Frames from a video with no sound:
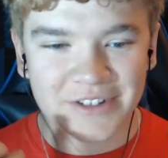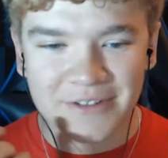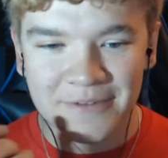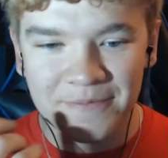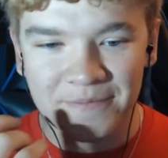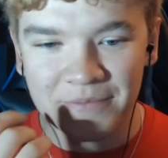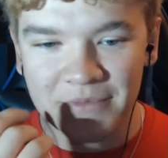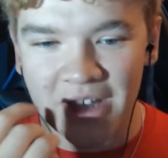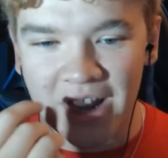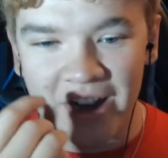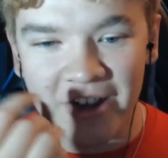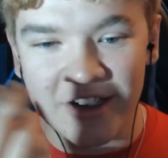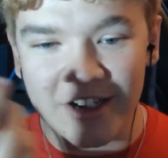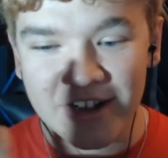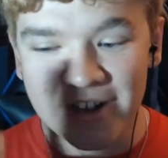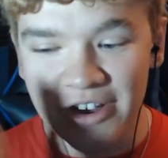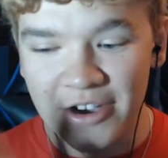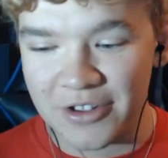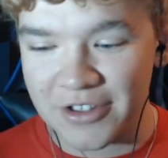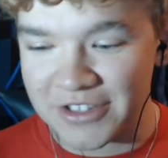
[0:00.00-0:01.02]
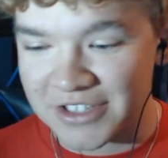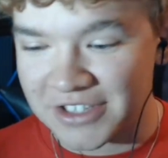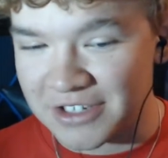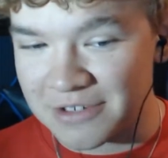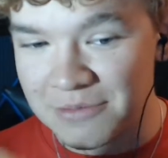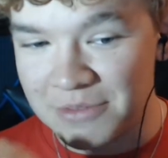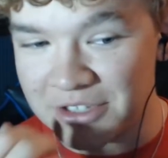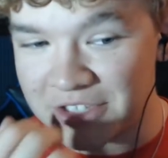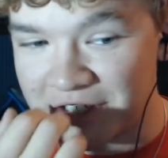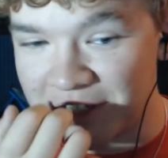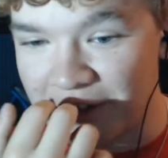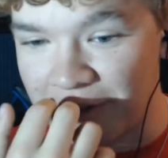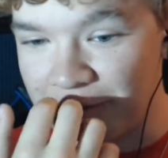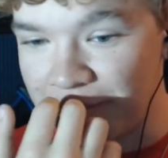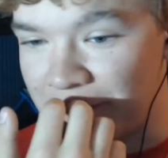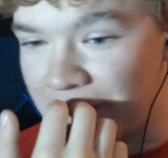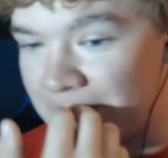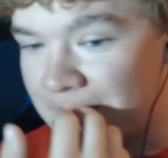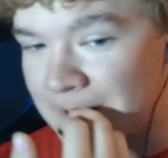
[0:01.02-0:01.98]
already know this is gonna be
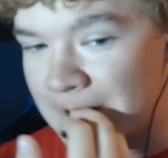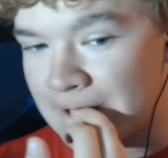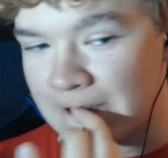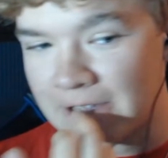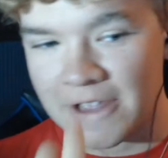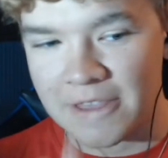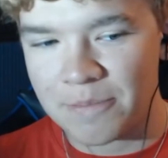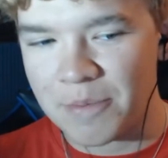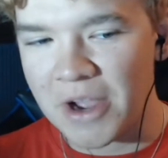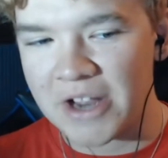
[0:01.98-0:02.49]
stupid. It's by